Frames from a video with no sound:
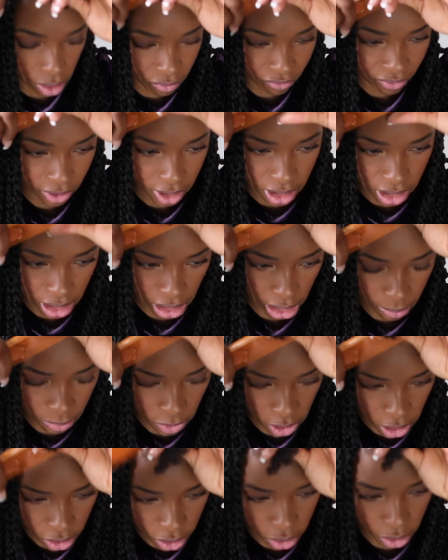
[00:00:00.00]
the first thing I'm
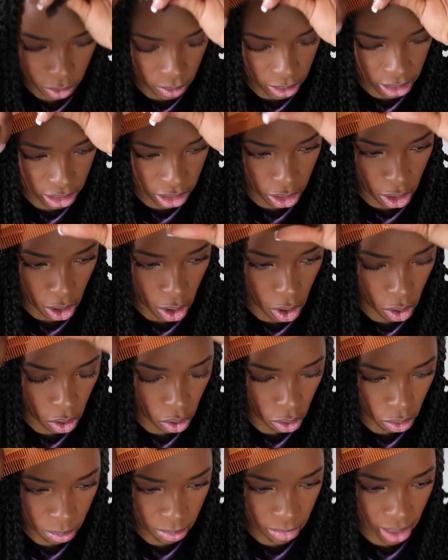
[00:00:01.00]
going to do is
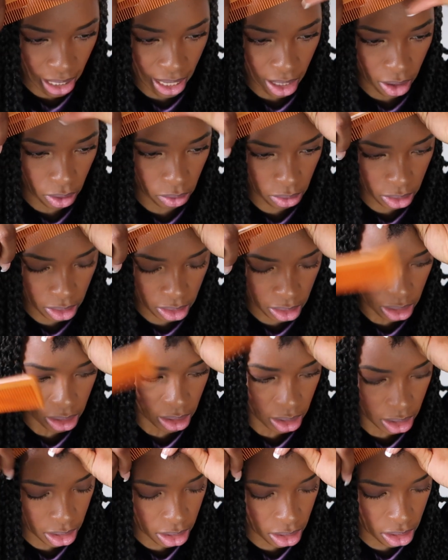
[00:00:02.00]
comb out
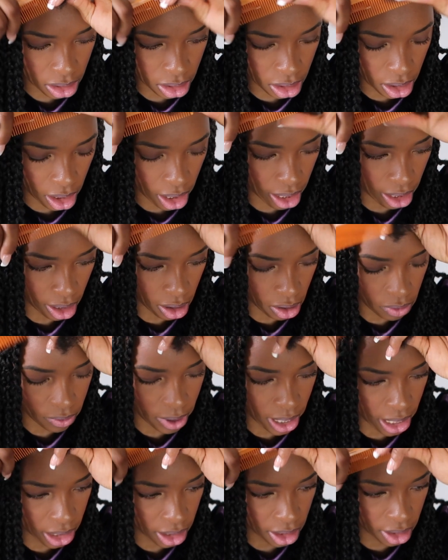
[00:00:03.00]
this hair
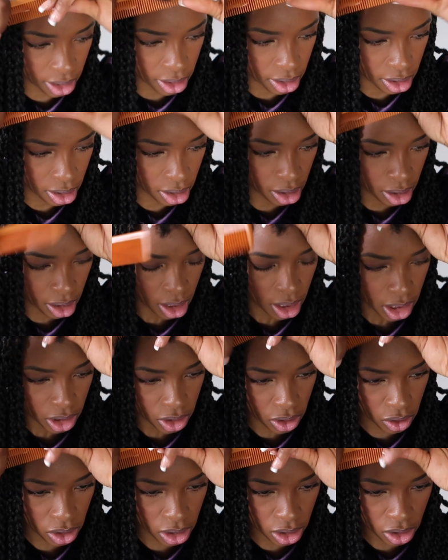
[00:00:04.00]
right here.
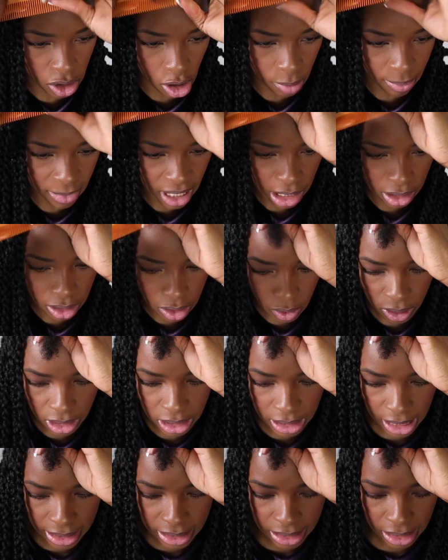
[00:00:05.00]
So just comb it out so
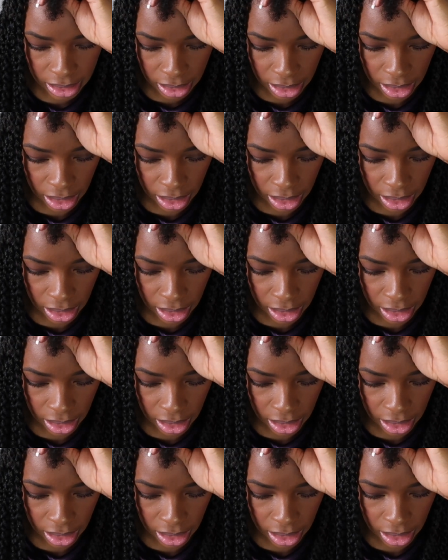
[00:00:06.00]
it's nice and